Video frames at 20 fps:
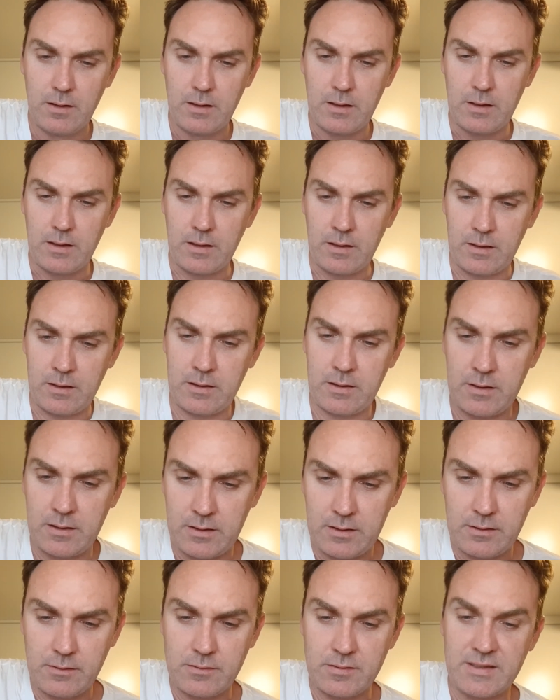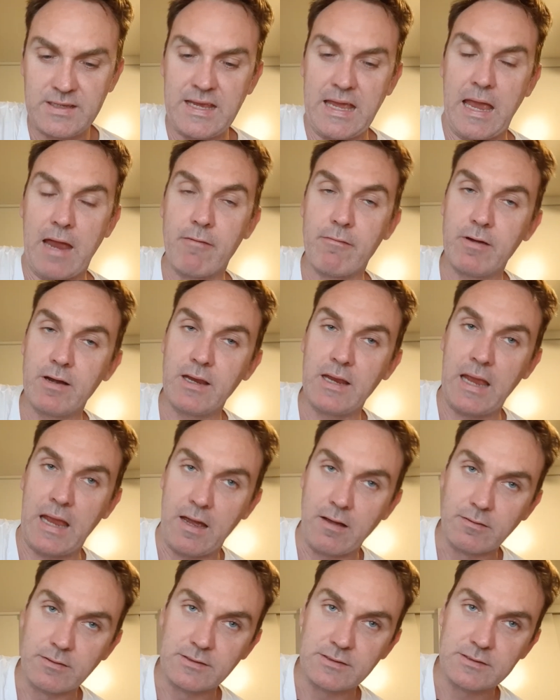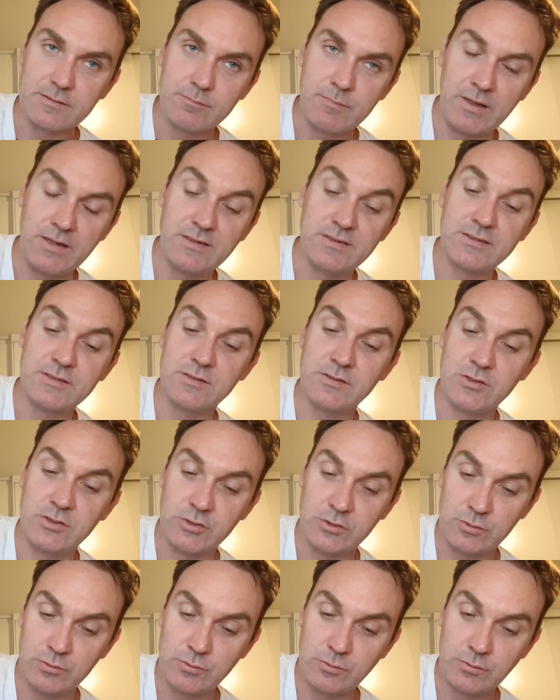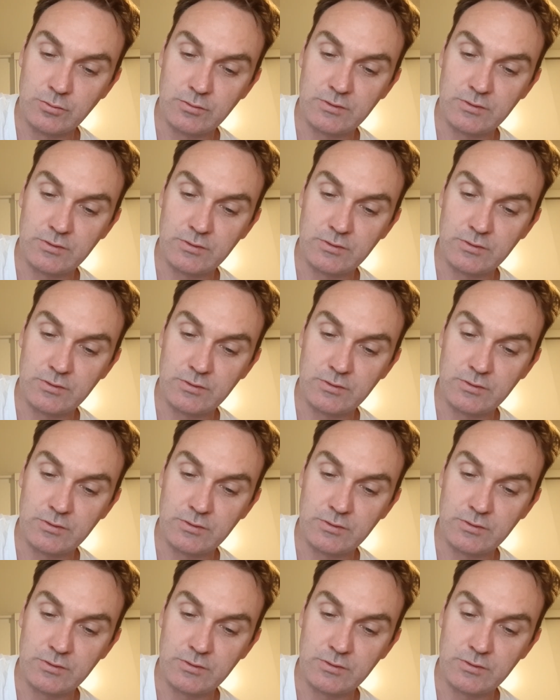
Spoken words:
To carry out means to do.